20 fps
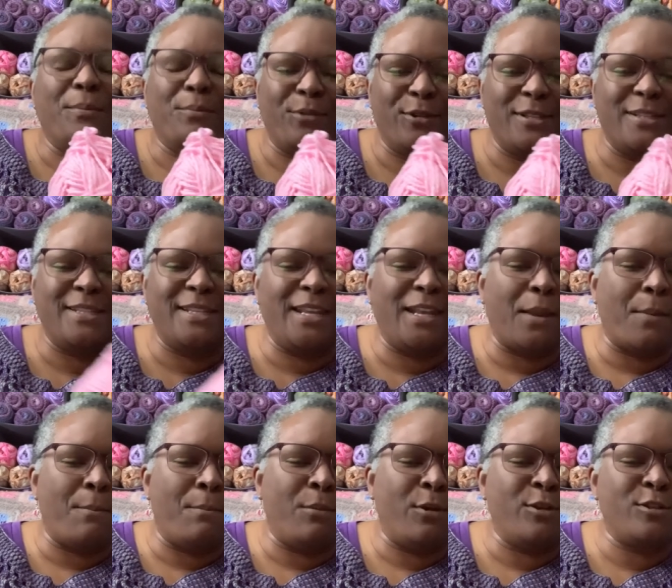100%
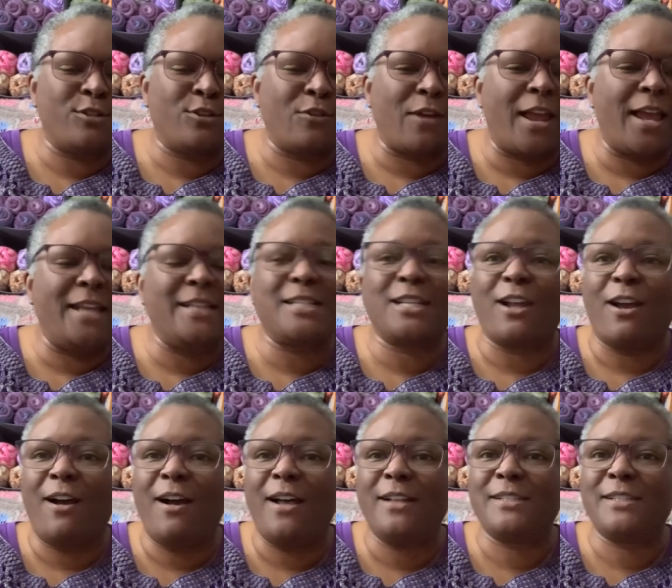mercerized
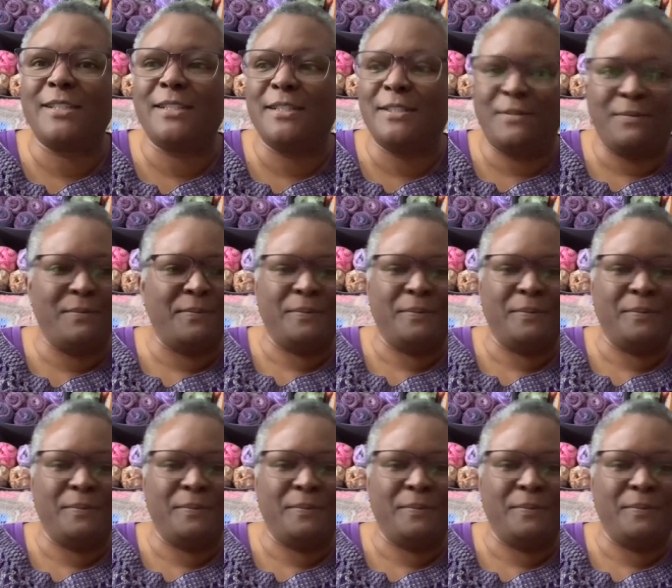cotton.